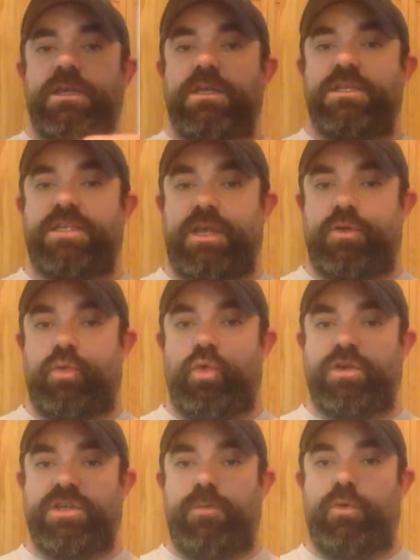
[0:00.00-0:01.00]
Secret
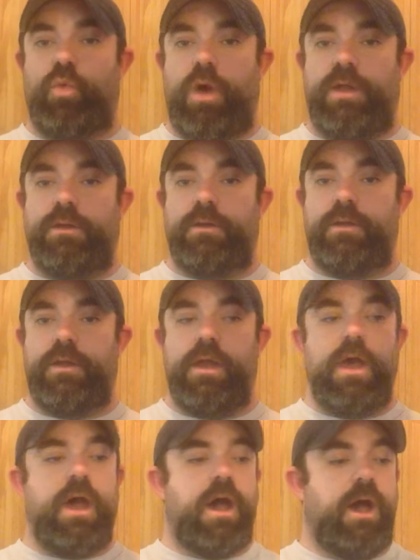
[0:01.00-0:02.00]
Wars number 1.
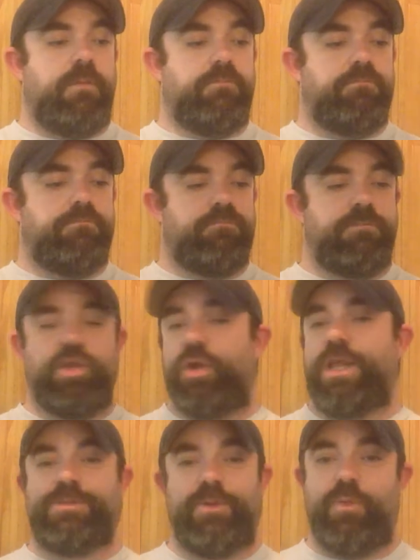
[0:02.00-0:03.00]
Don't
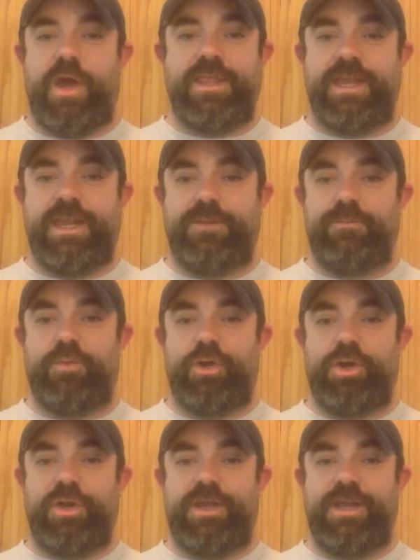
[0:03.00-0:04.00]
ask me why they didn't
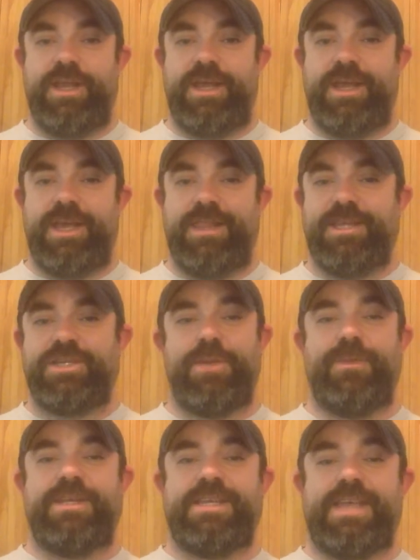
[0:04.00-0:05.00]
put it in the
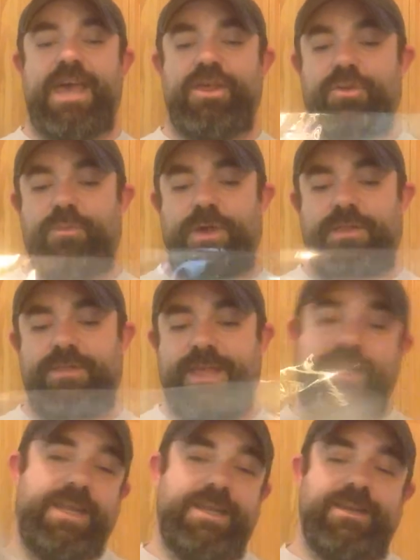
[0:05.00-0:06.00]
shipment together, but
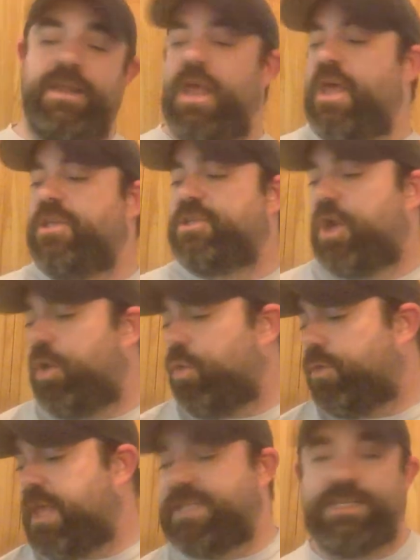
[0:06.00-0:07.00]
they didn't.
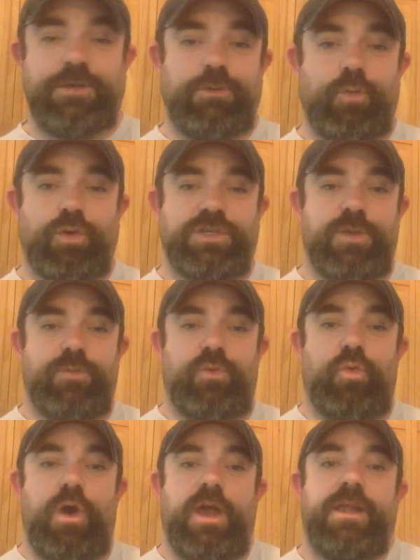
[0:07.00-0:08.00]
So that's Secret Wars number
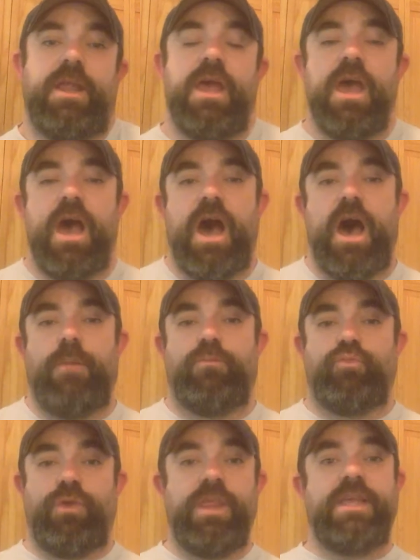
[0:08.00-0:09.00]
1.
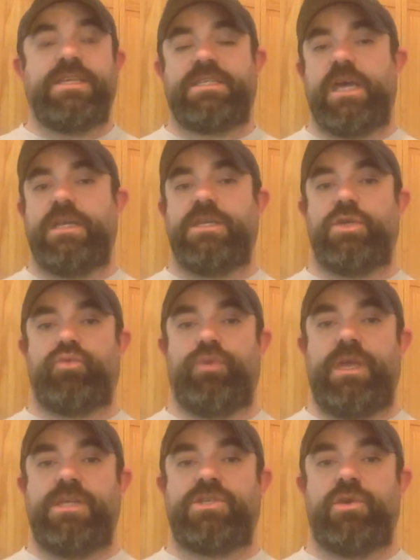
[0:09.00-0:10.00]
I'm really excited to
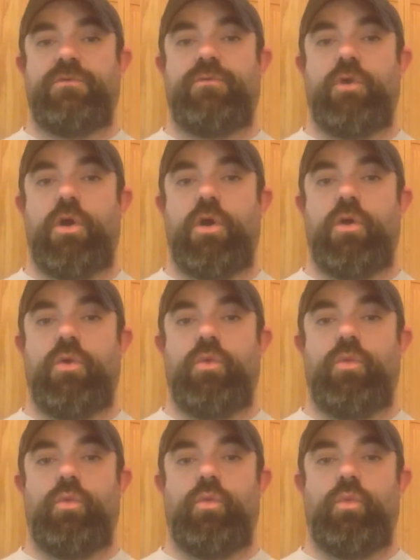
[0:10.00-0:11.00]
read so far
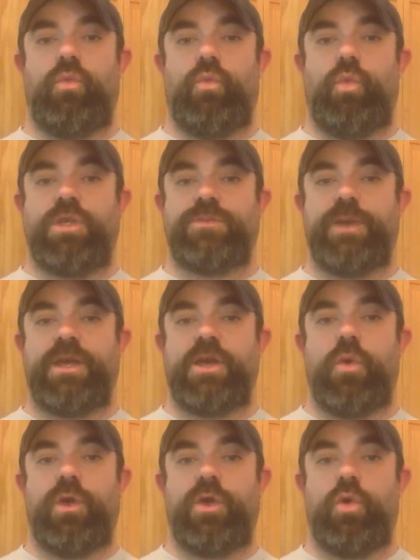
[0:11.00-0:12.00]
what's been
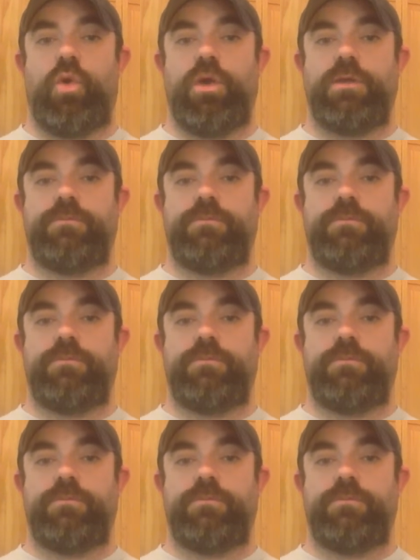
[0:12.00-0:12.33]
going on.